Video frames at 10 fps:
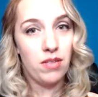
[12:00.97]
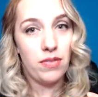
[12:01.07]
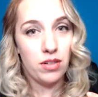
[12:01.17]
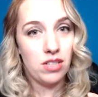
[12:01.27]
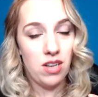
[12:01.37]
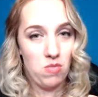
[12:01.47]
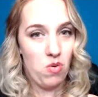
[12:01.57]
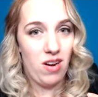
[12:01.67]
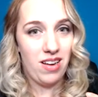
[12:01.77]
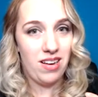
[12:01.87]
for
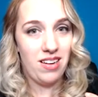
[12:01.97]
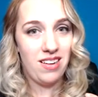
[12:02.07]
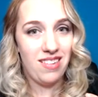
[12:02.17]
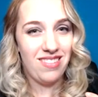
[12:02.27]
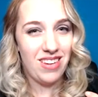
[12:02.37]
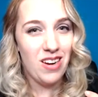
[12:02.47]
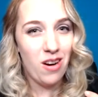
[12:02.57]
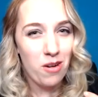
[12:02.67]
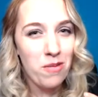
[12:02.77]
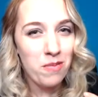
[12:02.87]
someone?
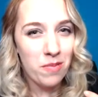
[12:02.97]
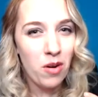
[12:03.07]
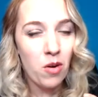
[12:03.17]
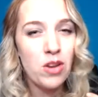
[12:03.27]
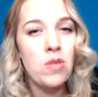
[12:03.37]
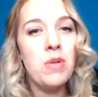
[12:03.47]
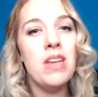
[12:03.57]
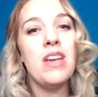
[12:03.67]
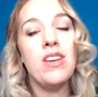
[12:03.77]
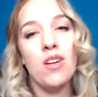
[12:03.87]
Or are you
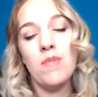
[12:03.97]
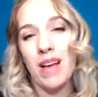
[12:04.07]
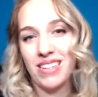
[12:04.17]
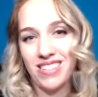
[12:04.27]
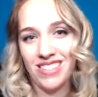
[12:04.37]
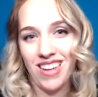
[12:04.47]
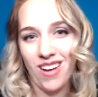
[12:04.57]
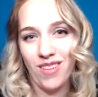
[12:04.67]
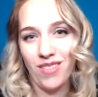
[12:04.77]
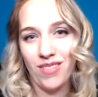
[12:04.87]
being your best
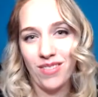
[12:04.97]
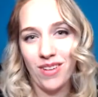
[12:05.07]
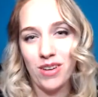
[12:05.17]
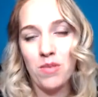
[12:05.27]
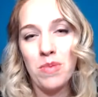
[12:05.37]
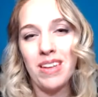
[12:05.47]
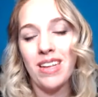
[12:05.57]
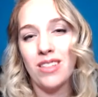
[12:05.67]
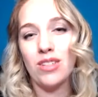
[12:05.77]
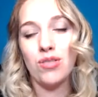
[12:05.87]
self? Are you
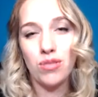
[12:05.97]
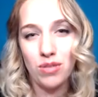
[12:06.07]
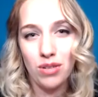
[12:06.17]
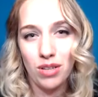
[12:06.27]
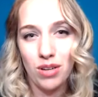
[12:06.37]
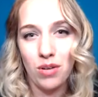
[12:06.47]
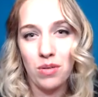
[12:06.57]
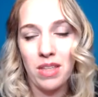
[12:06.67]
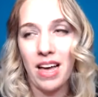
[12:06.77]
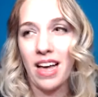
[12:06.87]
being the true you
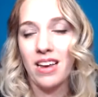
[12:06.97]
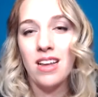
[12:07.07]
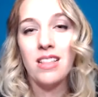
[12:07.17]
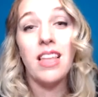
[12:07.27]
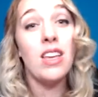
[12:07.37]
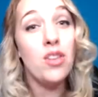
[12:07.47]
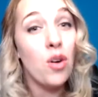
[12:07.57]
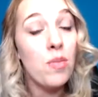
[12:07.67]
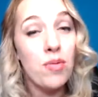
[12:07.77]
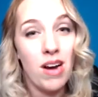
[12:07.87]
that
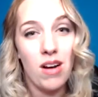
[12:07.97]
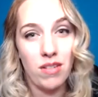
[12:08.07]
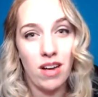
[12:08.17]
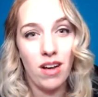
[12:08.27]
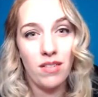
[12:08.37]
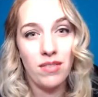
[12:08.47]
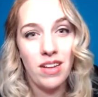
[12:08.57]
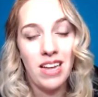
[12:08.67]
you're proud of?